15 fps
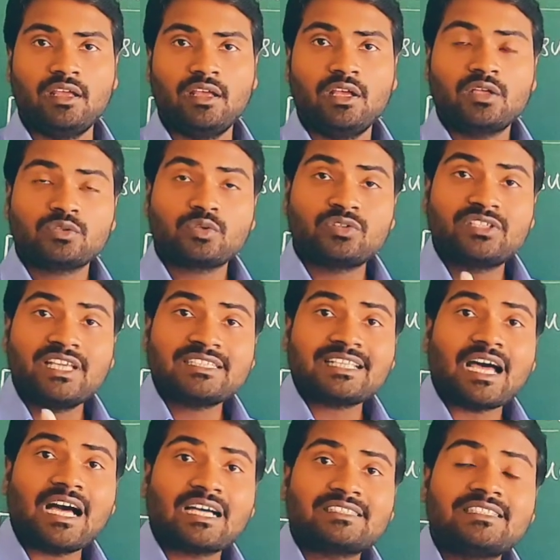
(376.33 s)
So these
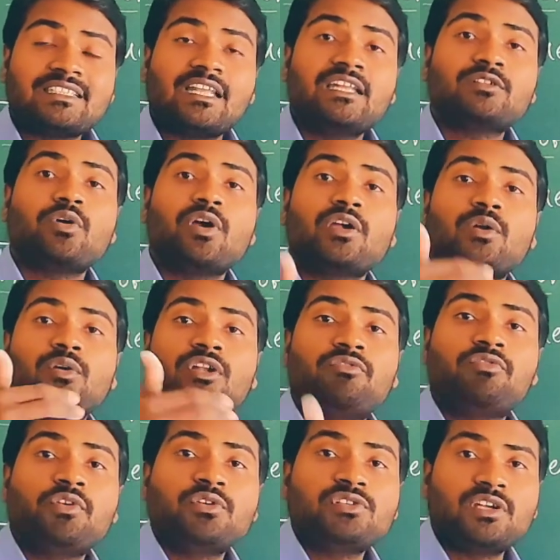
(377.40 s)
oxygen is going to
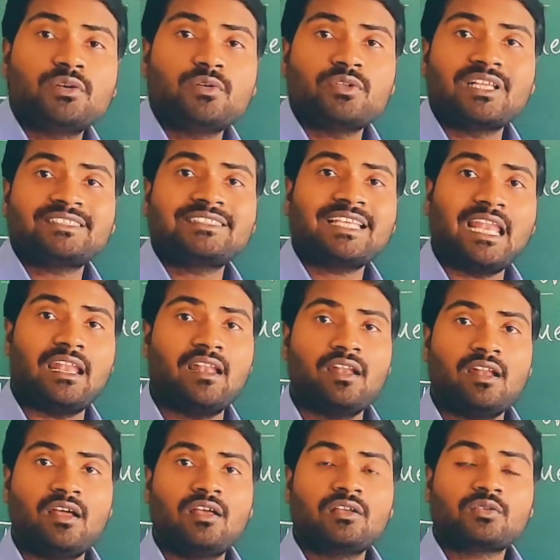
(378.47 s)
diffuse into the cell.
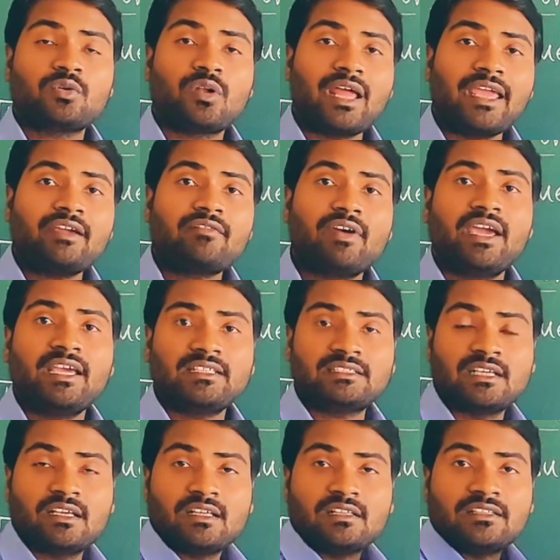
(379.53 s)
So
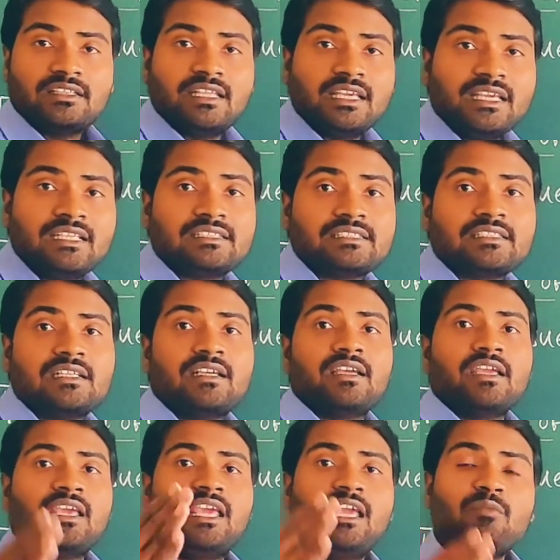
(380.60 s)
likewise, these
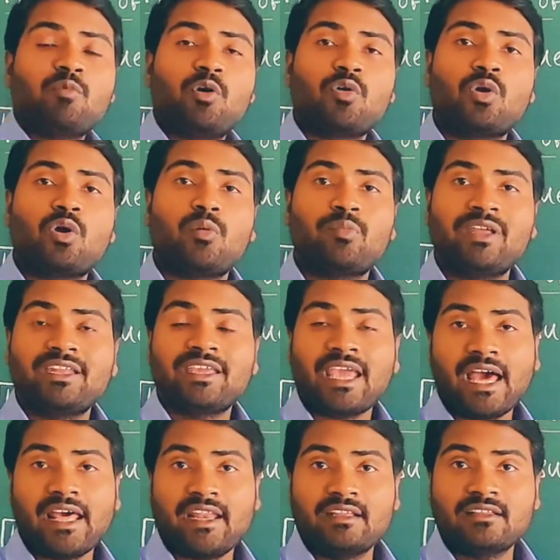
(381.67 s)
hemoglobin
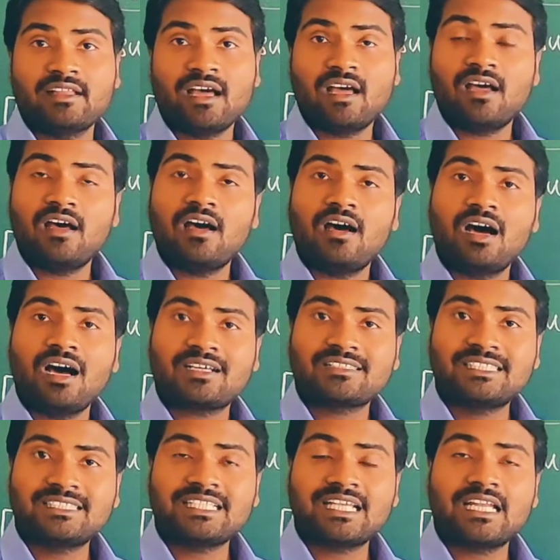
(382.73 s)
carrying the
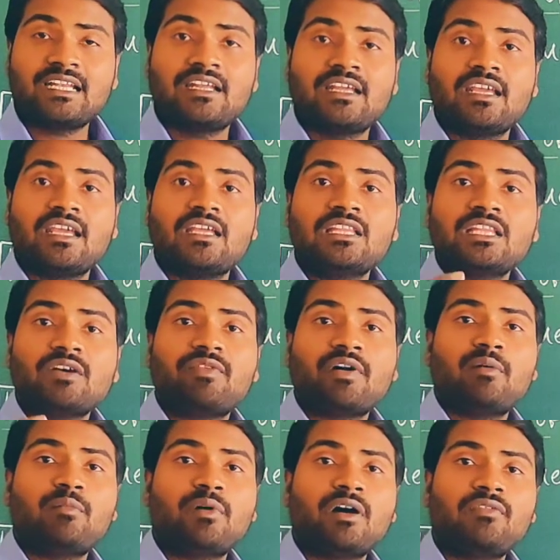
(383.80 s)
oxygen in the
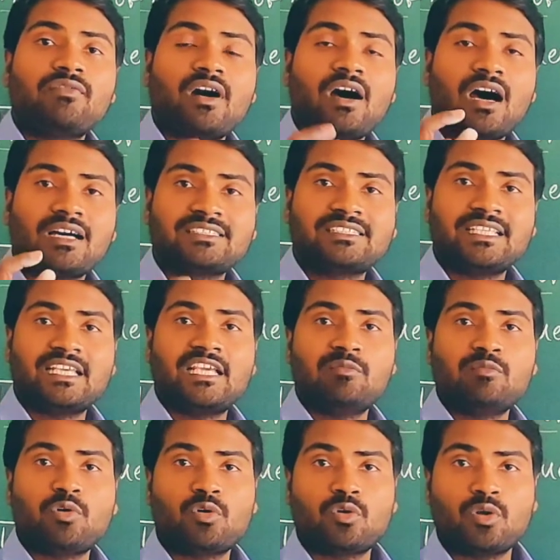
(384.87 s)
form of
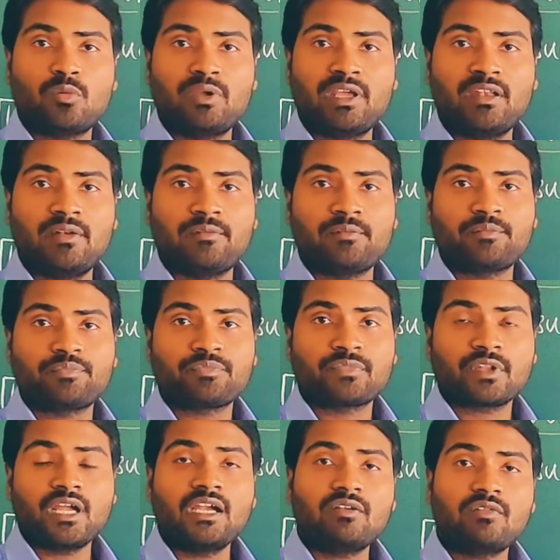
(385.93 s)
oxyhemoglobin.
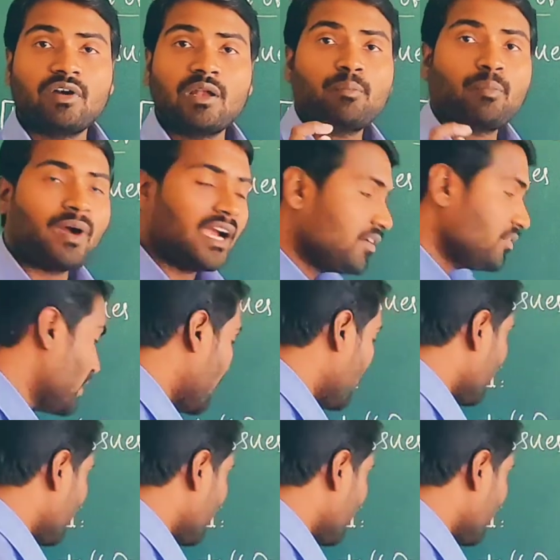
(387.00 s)
And one point we have to